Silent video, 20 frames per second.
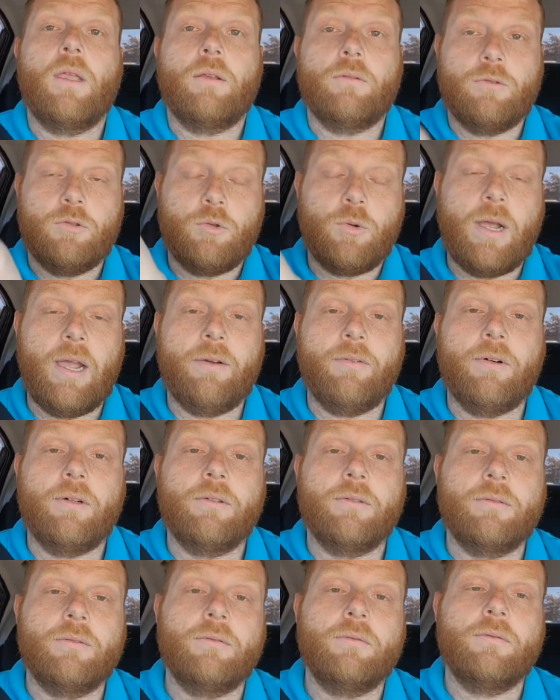Driver,
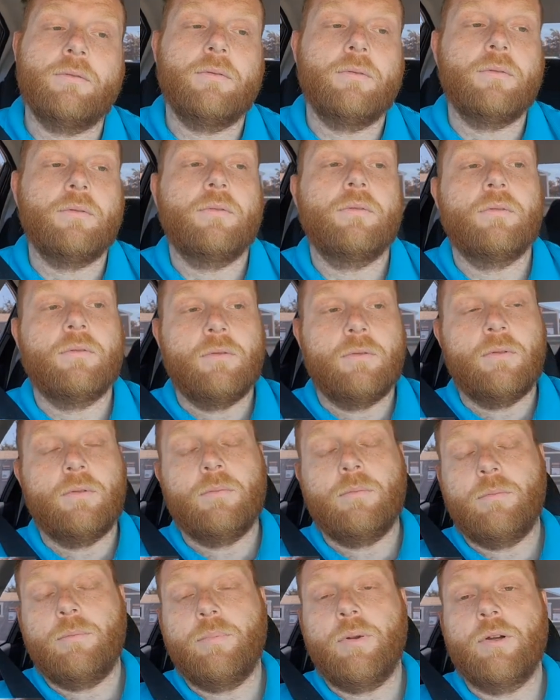
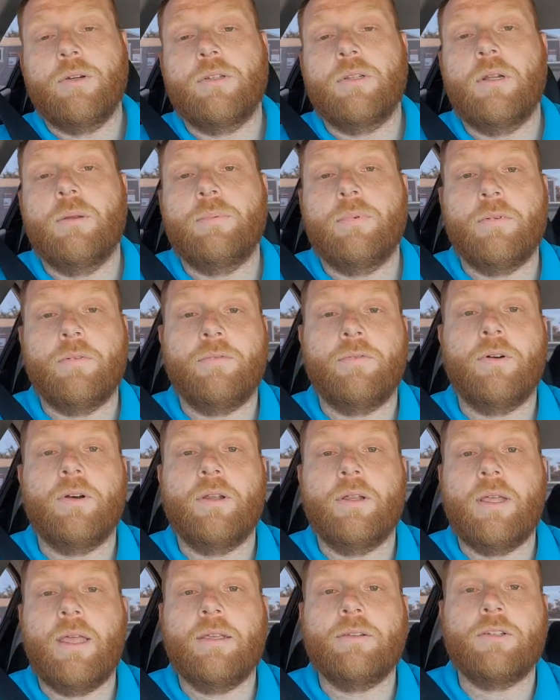person up to the
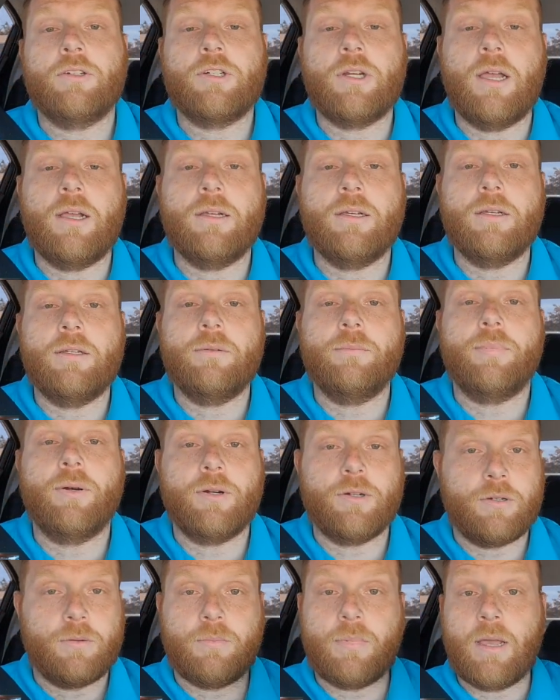front has a shotgun.
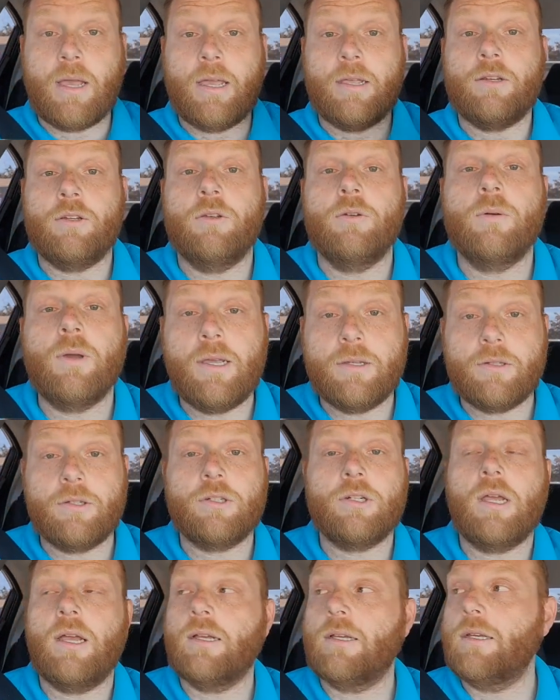Person behind you has a
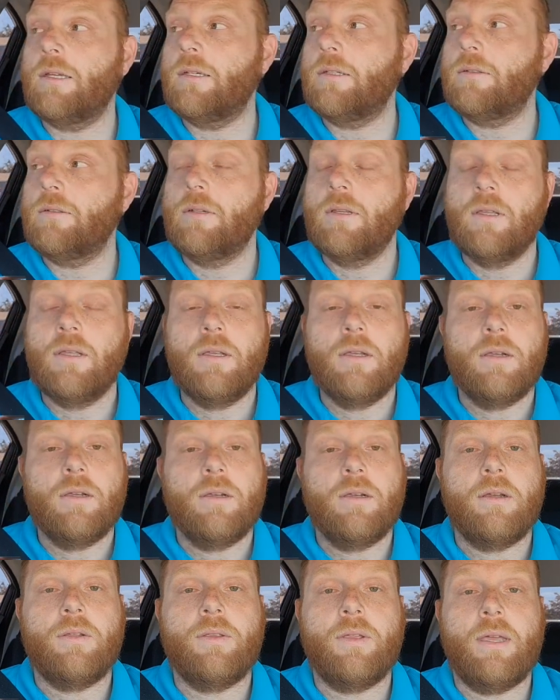shotgun,
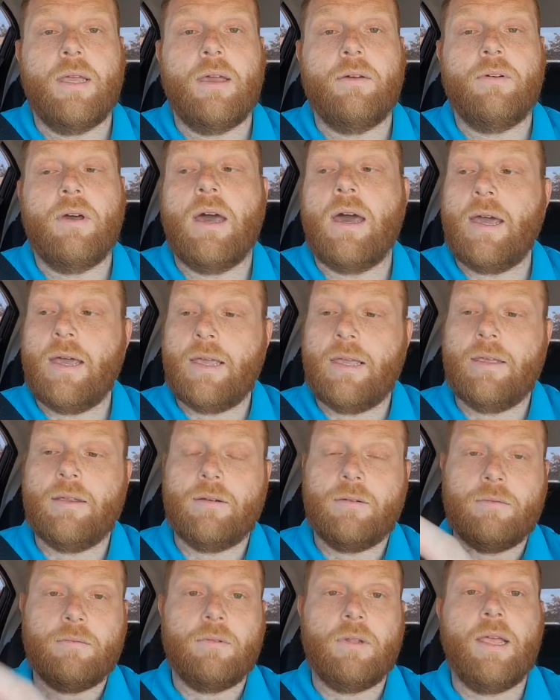and they have
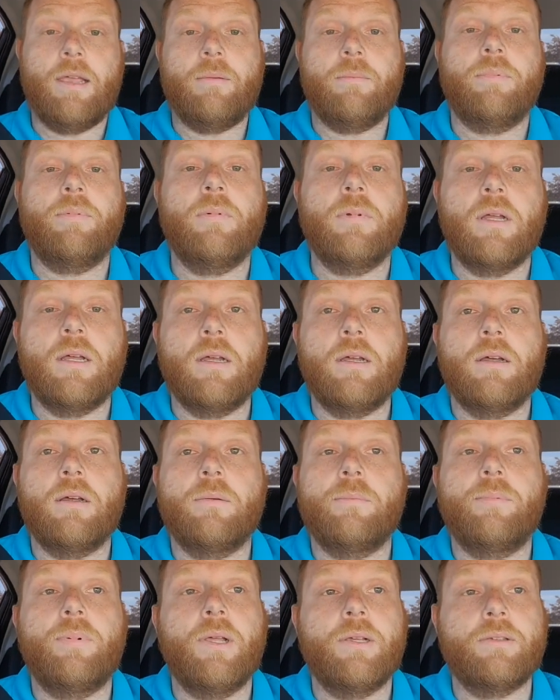high-end like
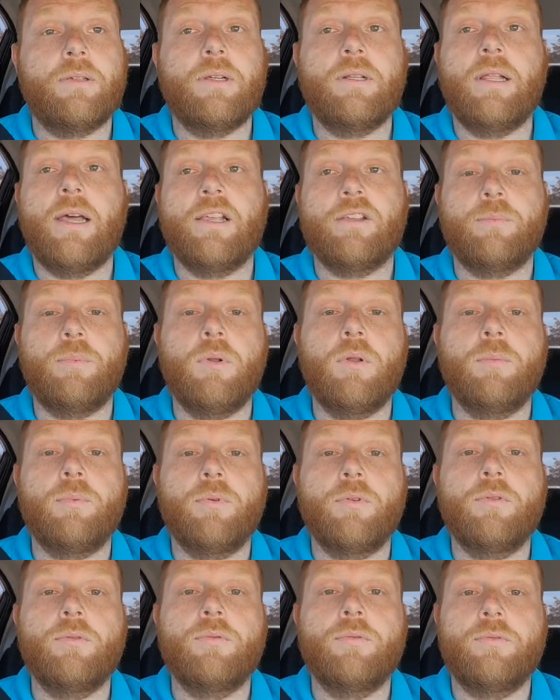plexiglass,
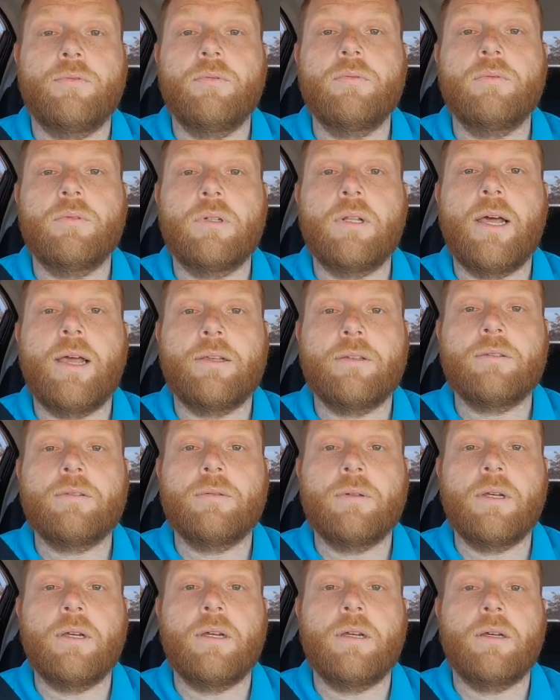bulletproof glass
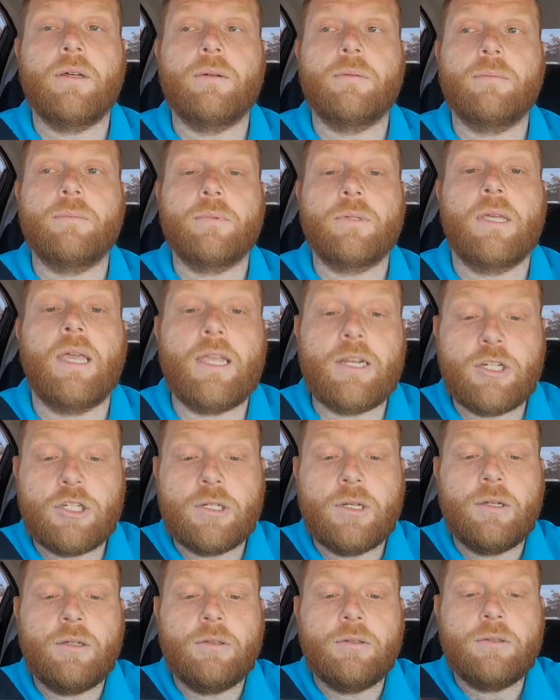cage
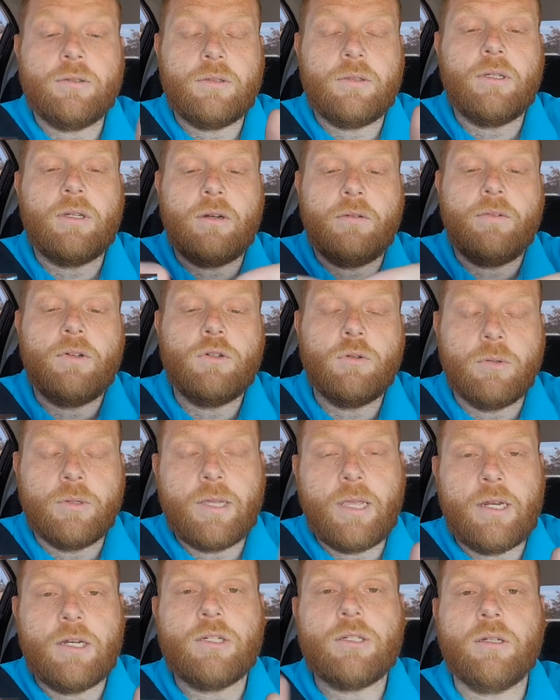cells, individual
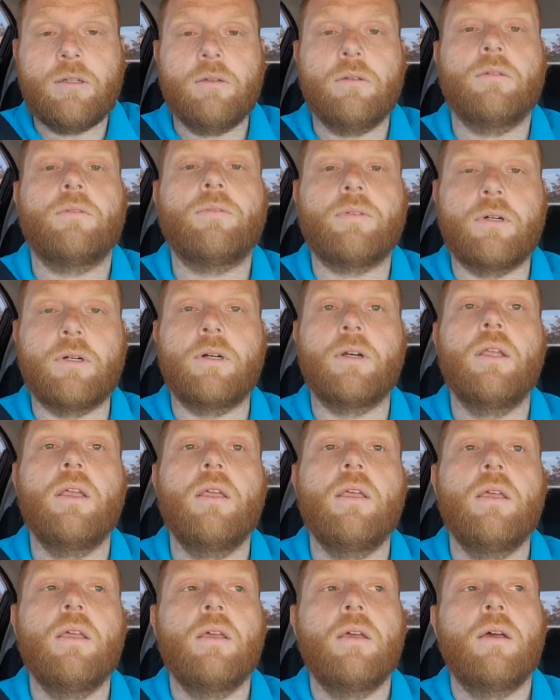cage cells for
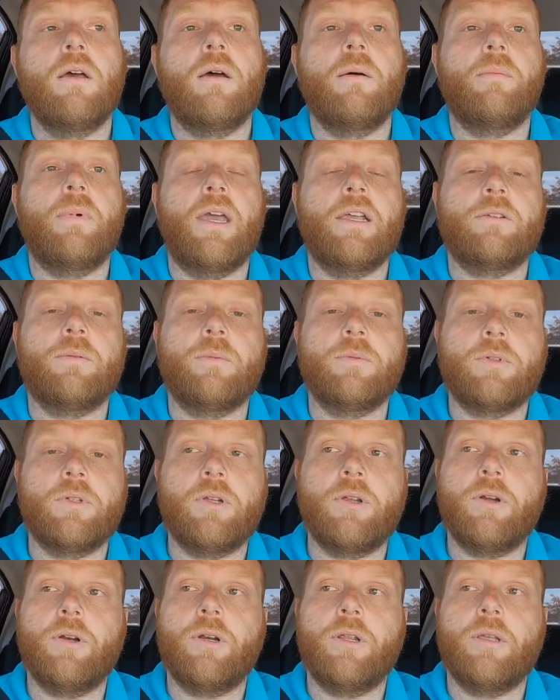maximum
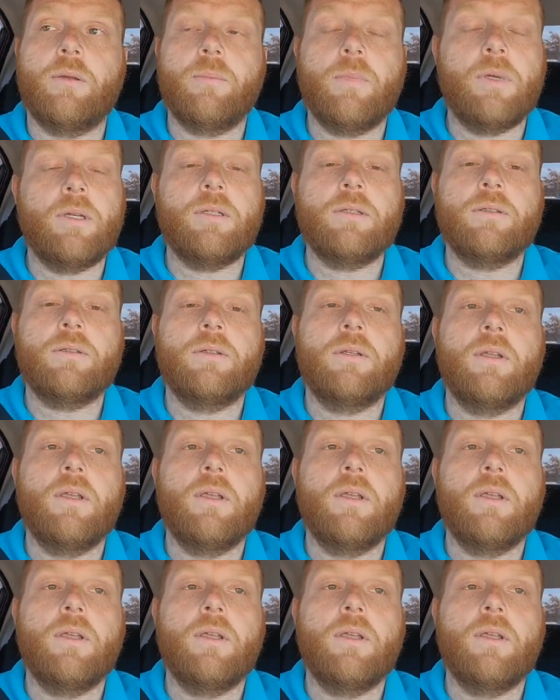security inmates.